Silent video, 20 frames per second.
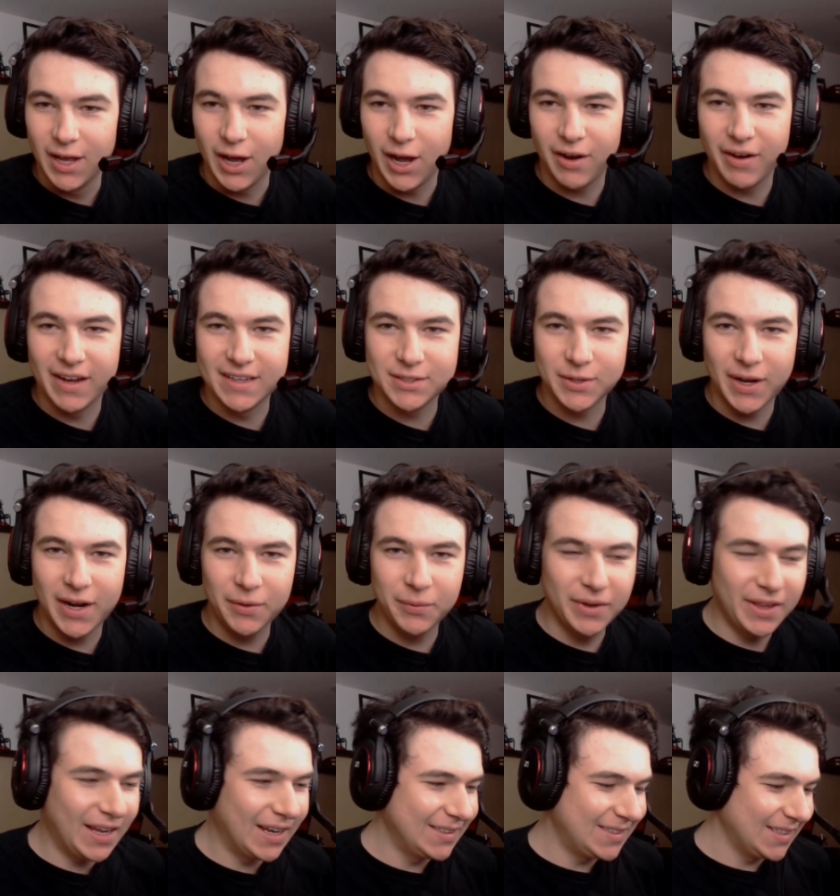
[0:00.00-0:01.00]
All right, so I didn't
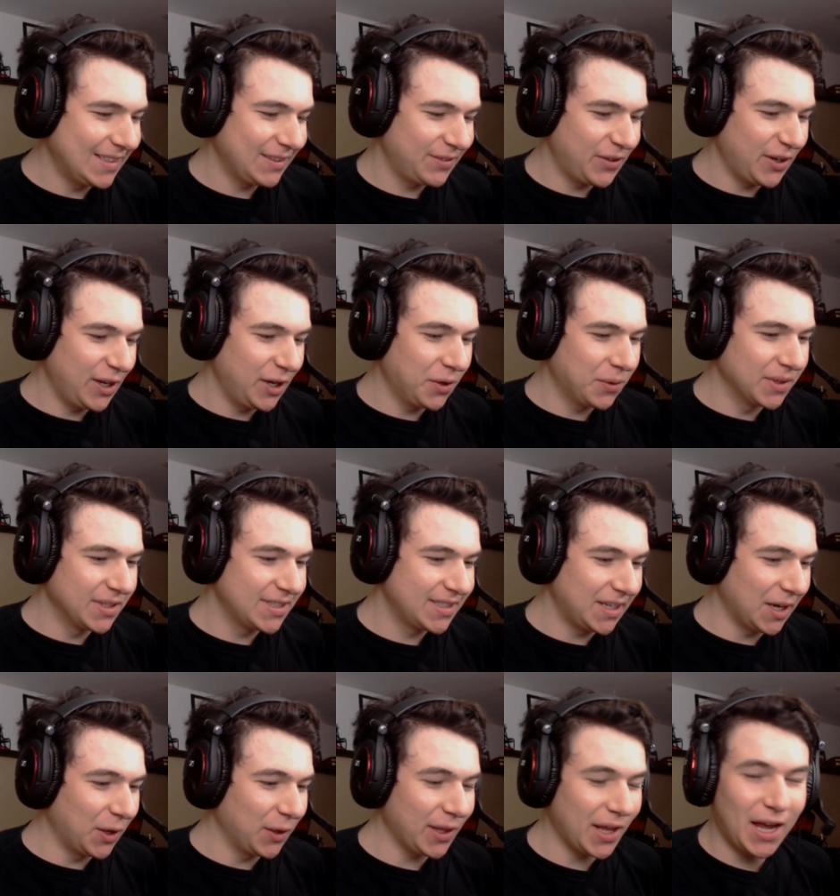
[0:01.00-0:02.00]
realize this video was
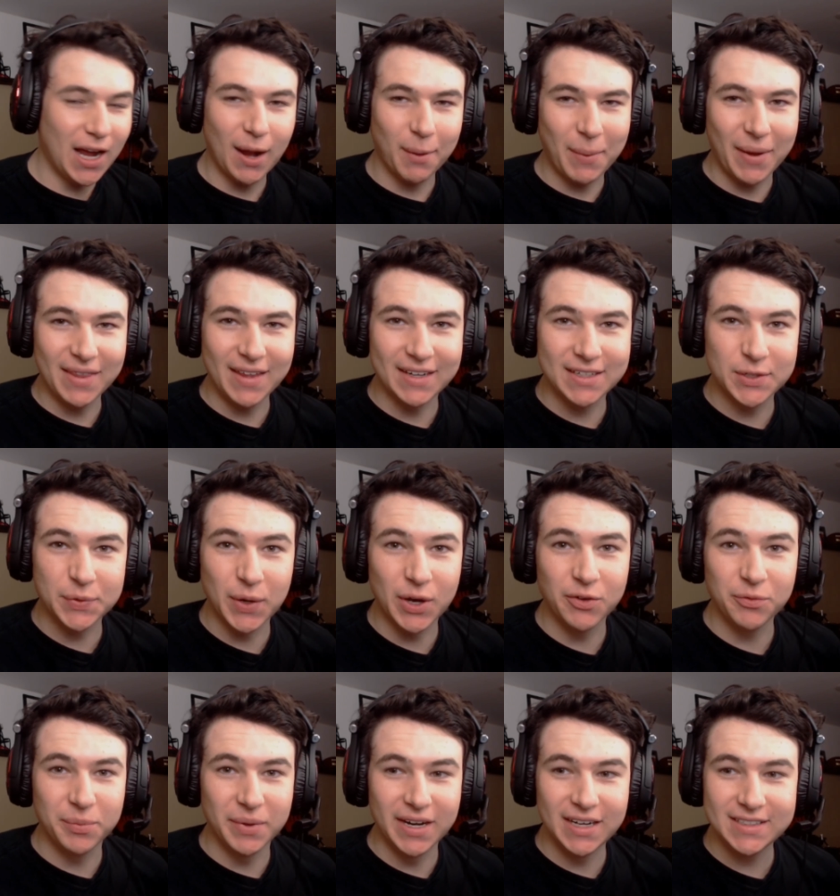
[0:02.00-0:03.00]
so long. I'm at like
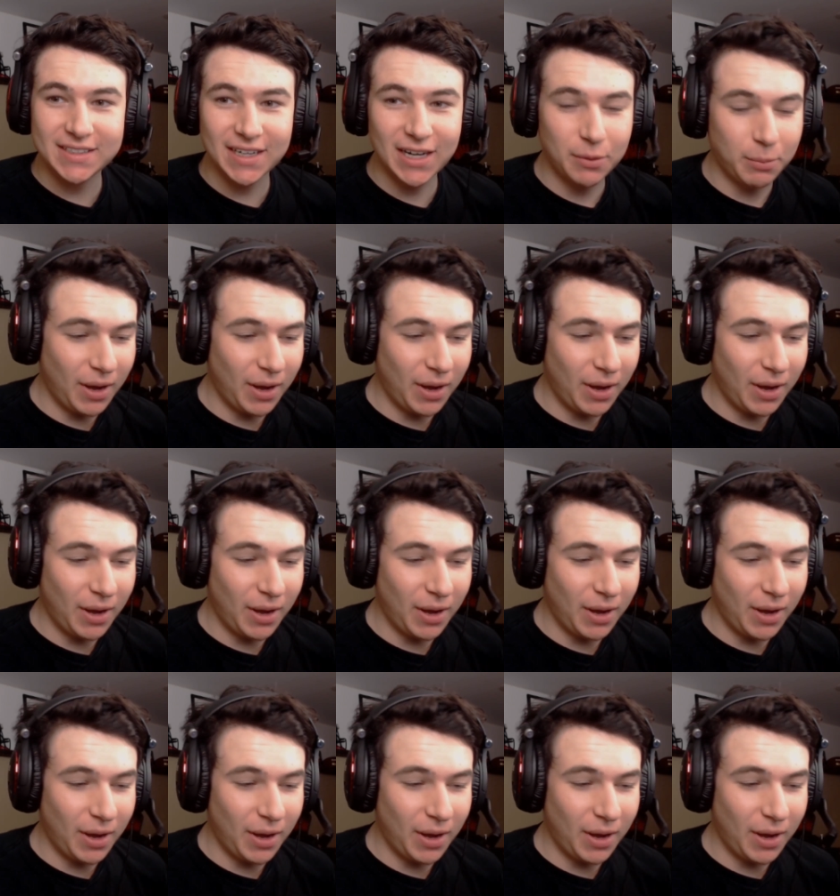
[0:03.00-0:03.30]
12 minutes here.